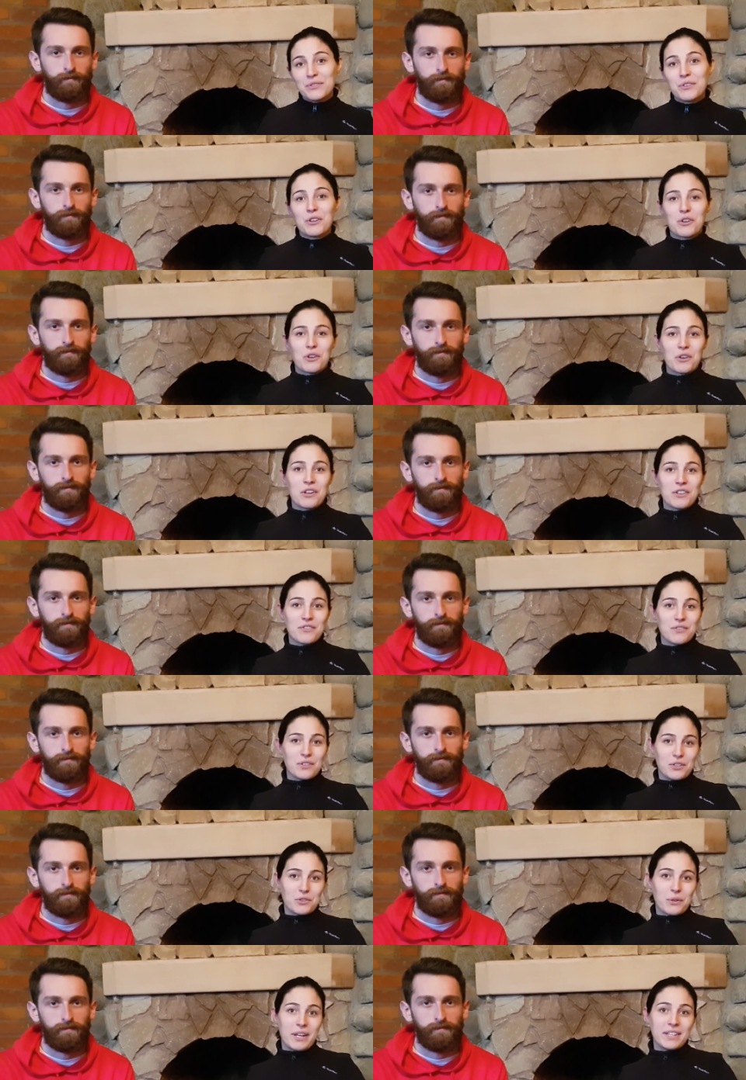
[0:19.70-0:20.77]
Speaker 1: for a
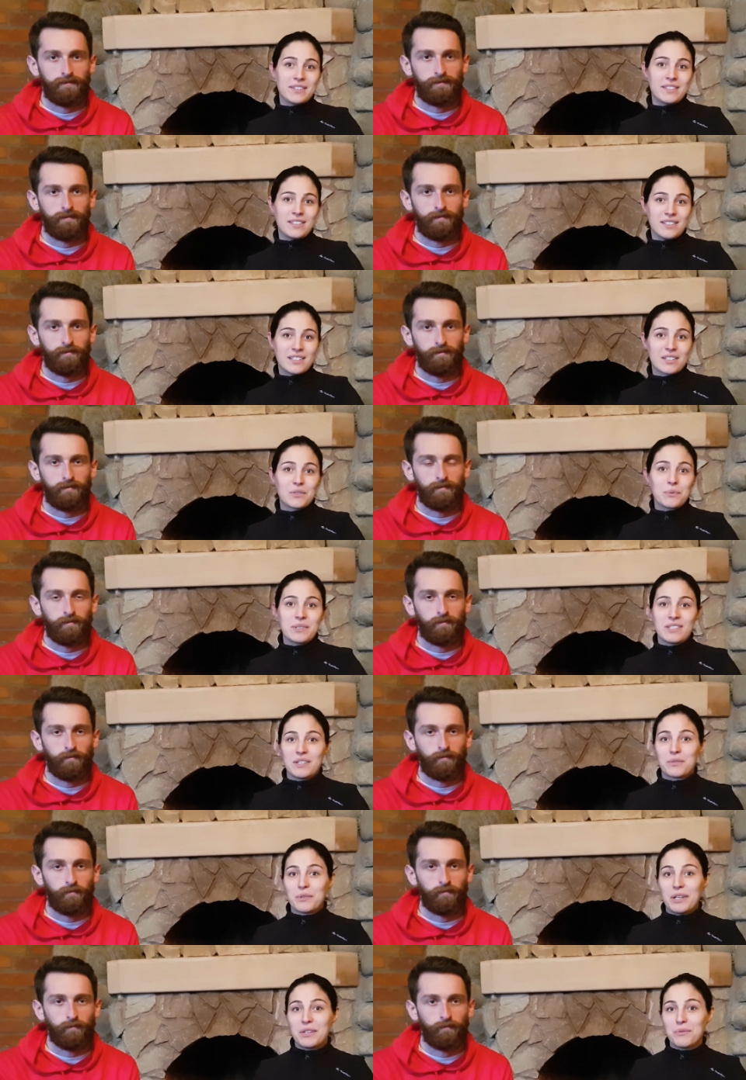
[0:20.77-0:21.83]
great dinner with a
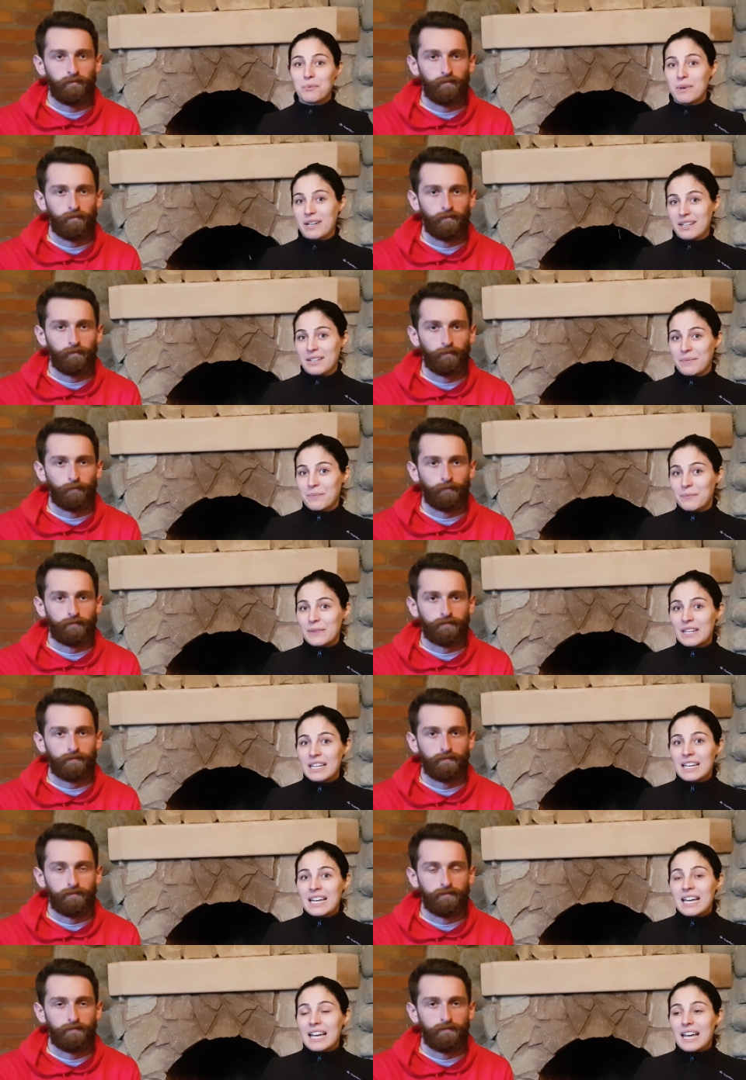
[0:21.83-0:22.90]
great wine.
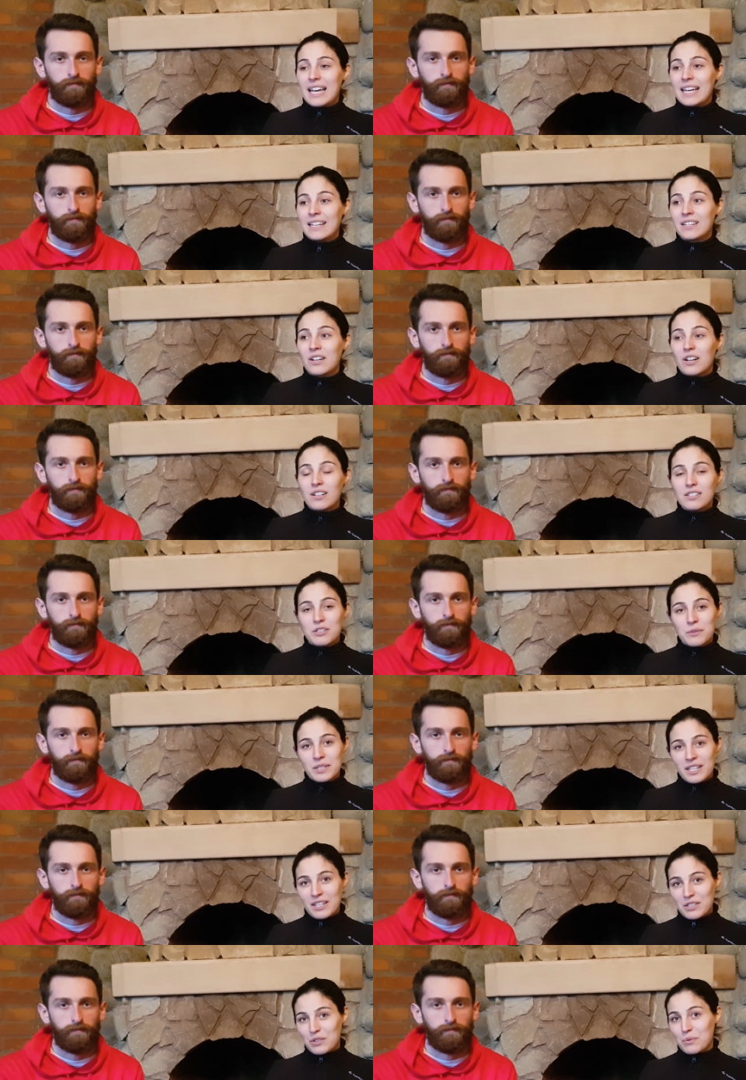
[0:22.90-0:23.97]
And also in
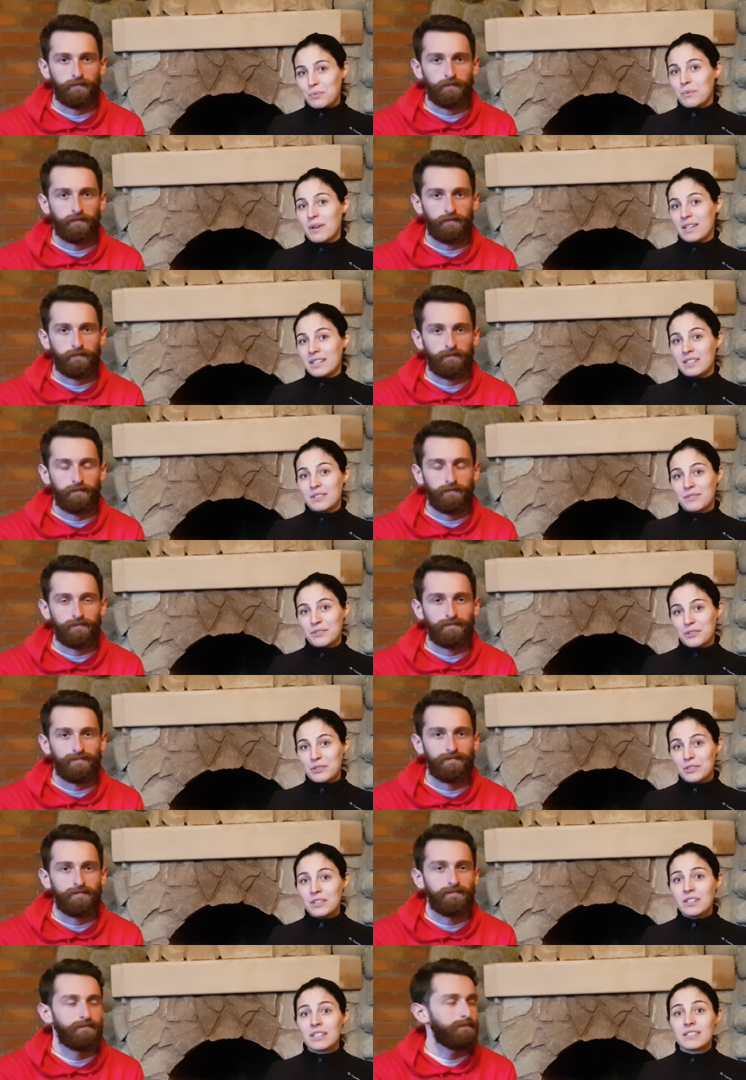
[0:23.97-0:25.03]
case of wine and
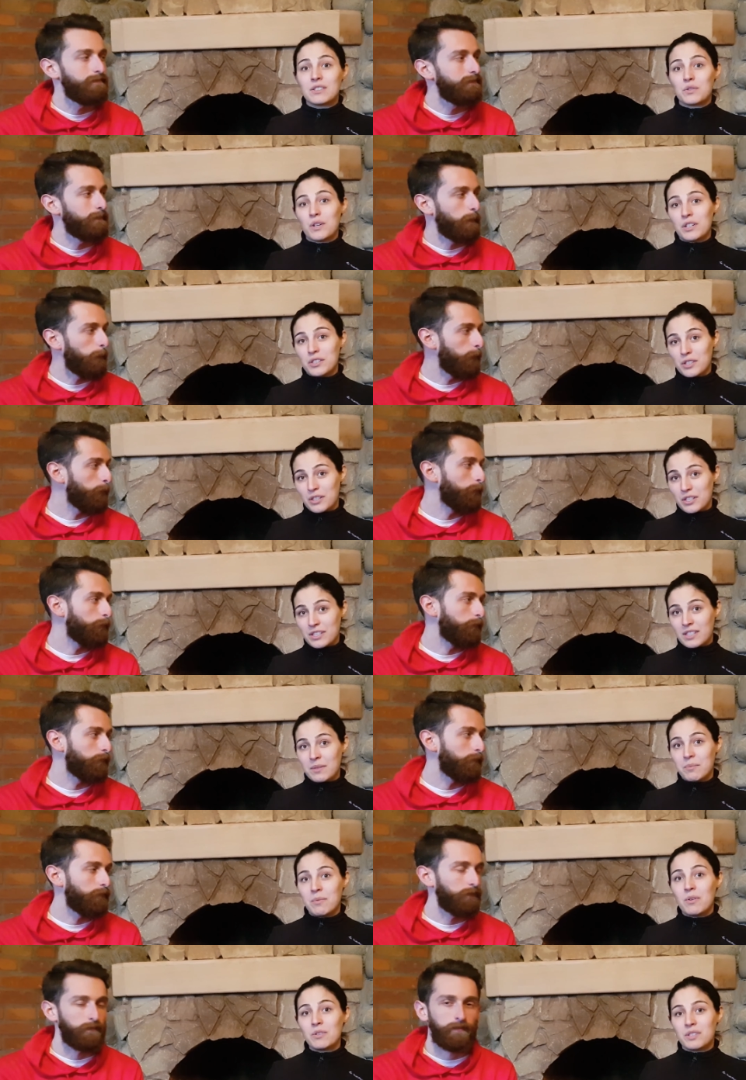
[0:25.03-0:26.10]
food, structure is the
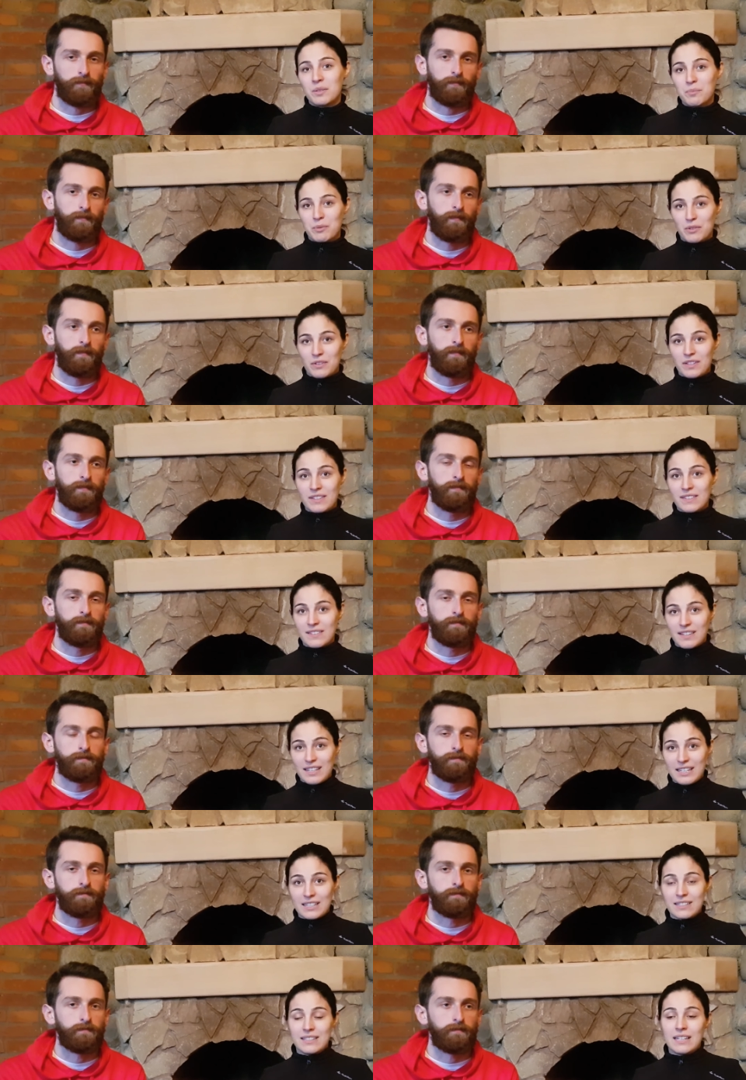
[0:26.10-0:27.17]
most important thing
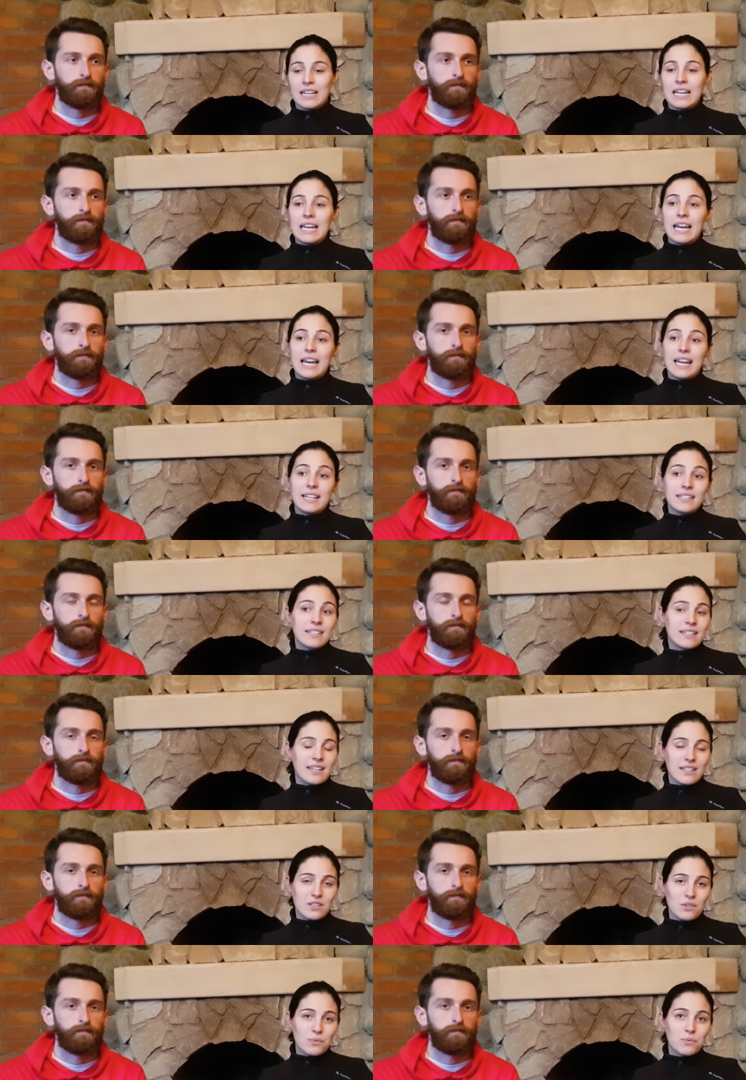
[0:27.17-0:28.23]
and in
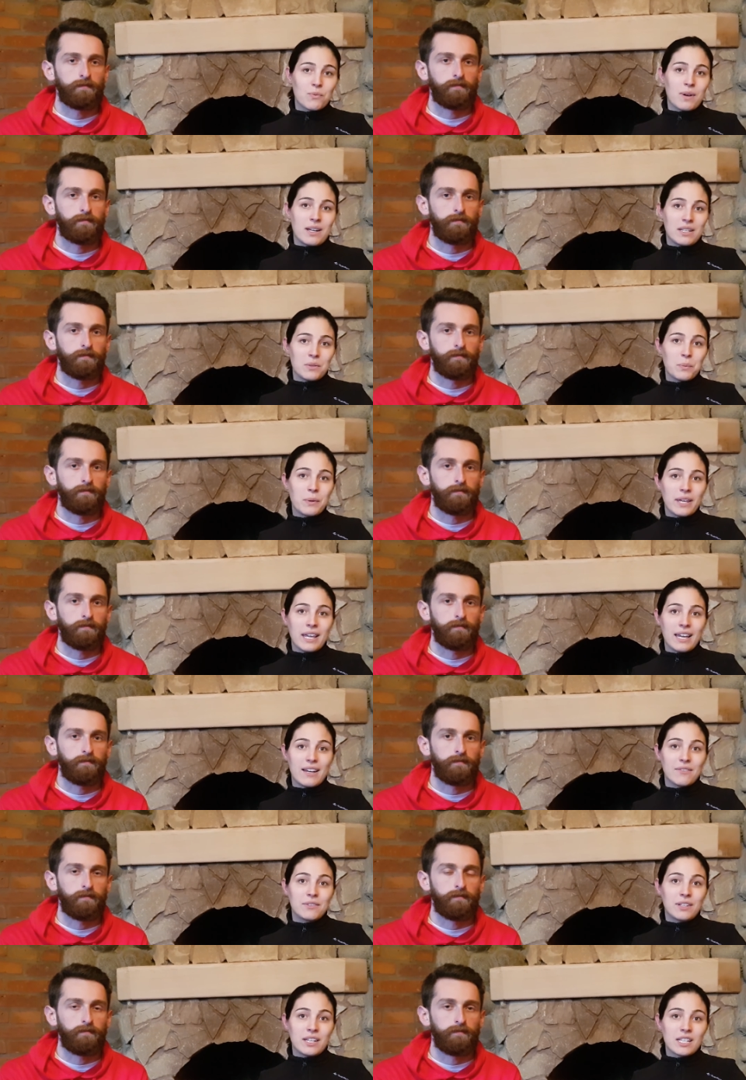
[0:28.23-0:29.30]
case of wine, we
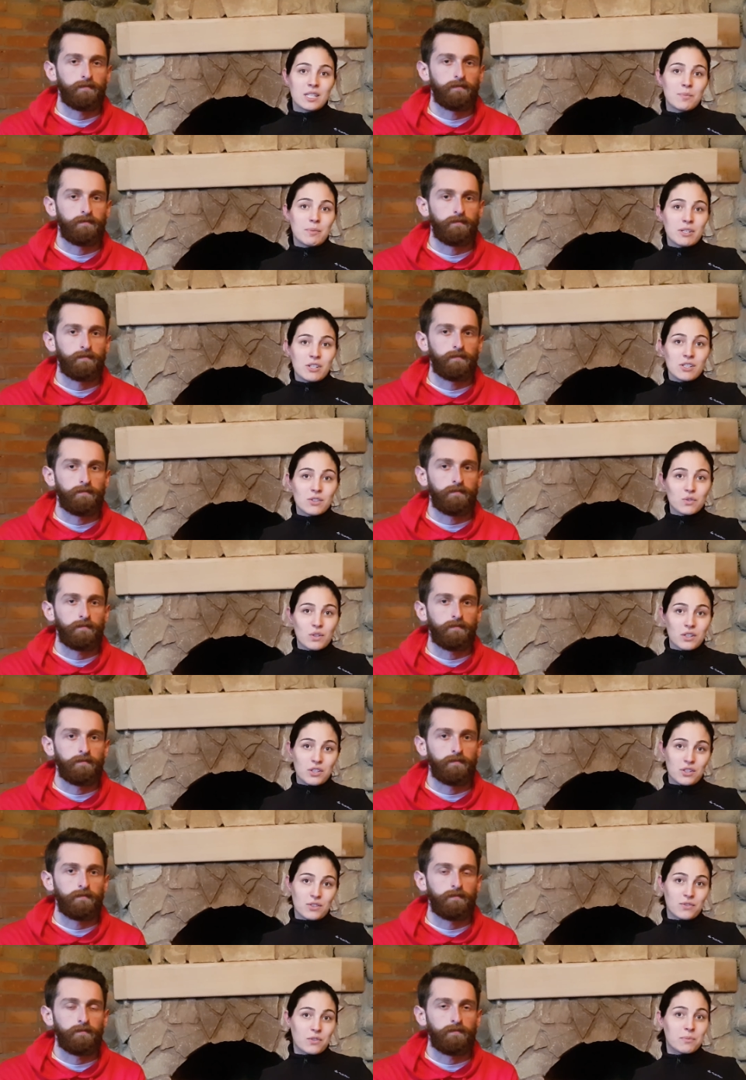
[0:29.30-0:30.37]
have the special
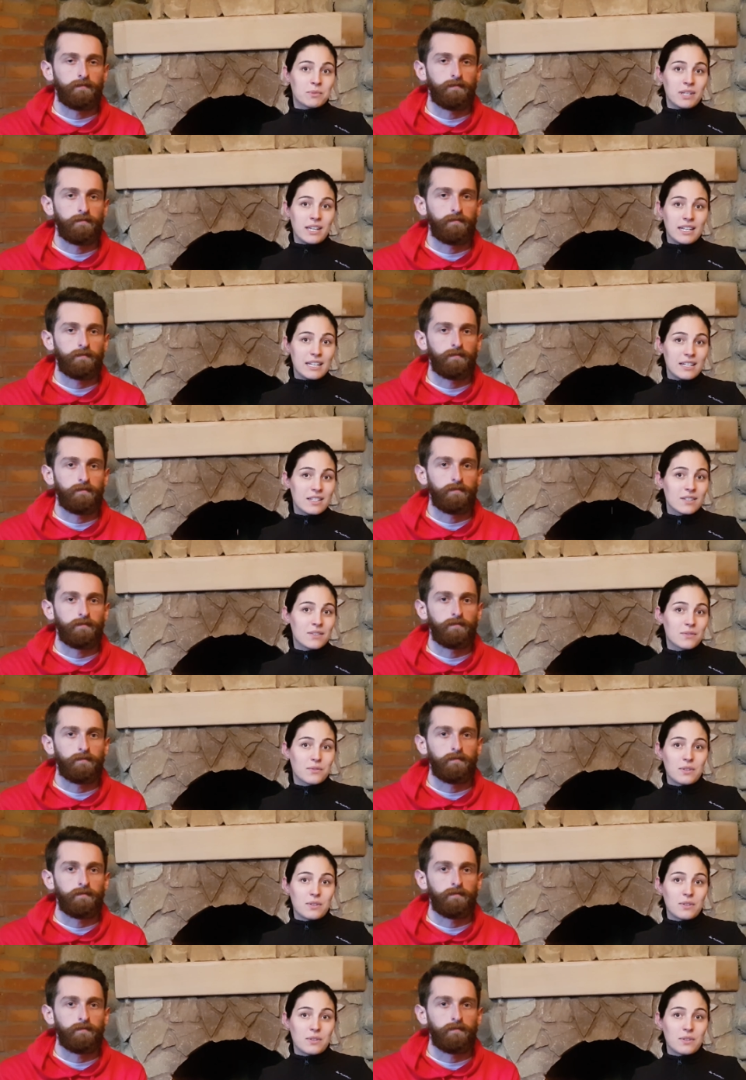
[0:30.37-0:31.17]
structure from tannins,